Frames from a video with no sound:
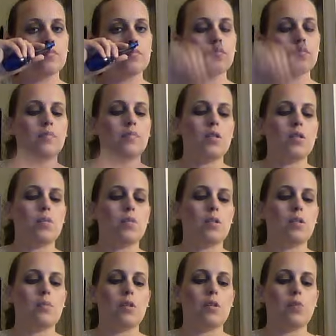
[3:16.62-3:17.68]
Mm, this one
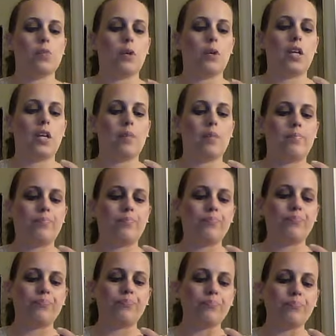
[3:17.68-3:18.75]
smells pretty.
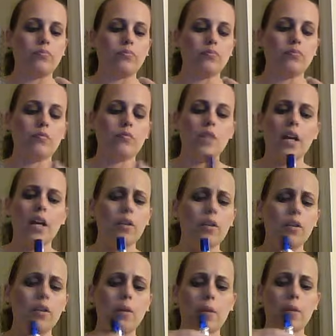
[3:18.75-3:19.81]
I don't
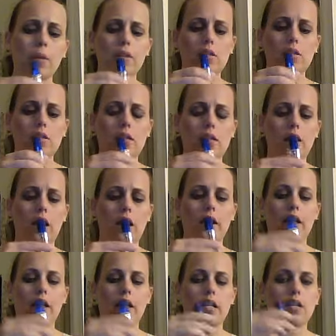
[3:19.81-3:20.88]
know about the scent. I,
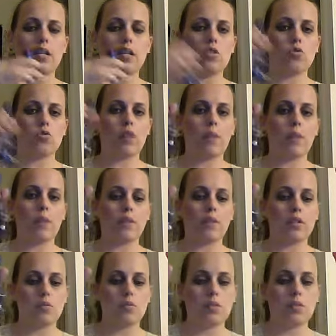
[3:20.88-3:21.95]
I can't describe what
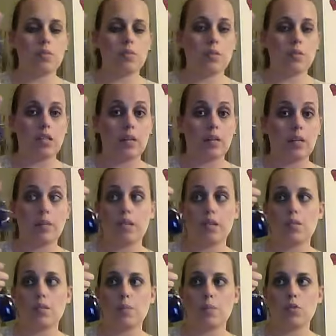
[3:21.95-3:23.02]
this one smells like, but
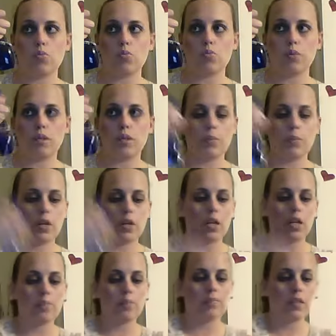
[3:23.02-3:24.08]
it smells really
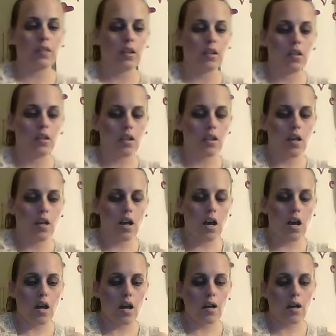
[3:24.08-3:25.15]
pretty.
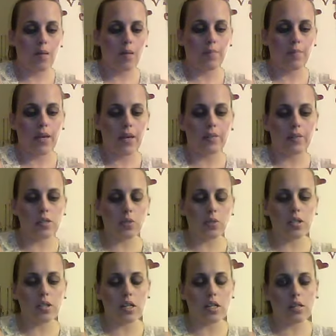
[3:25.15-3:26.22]
Um, and this
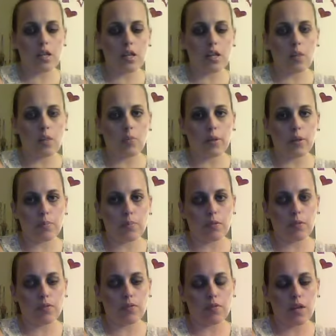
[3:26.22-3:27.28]
one does come with
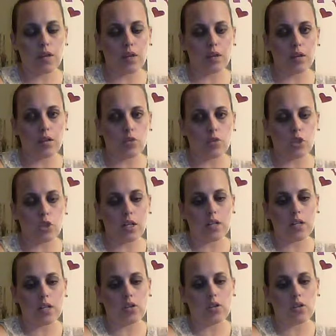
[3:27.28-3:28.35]
uh, lotion,
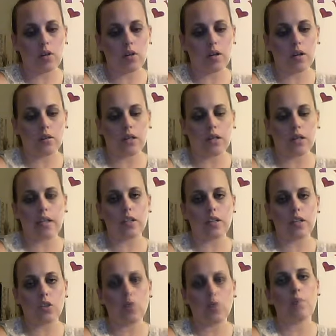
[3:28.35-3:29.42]
and so or like
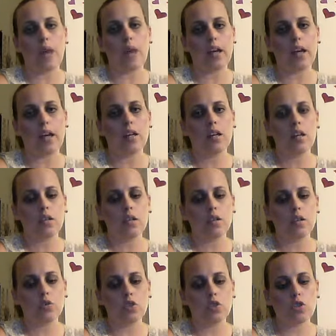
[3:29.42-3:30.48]
you can buy
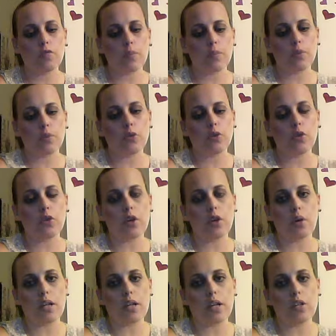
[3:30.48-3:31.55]
lotion for Blue
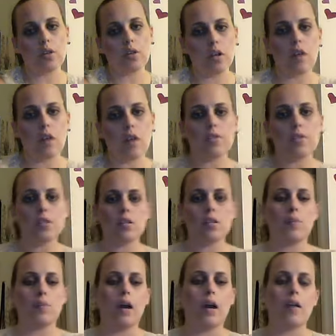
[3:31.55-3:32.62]
Glow, and you can obviously
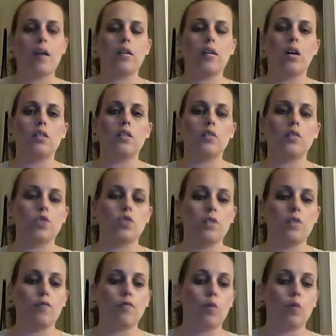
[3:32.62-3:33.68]
buy uh, lotion
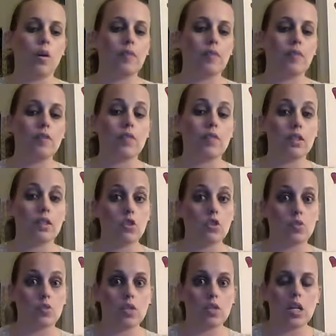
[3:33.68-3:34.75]
for Viva La
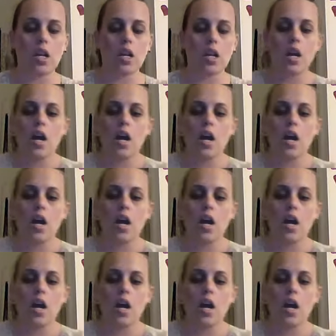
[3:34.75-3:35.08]
Juicy.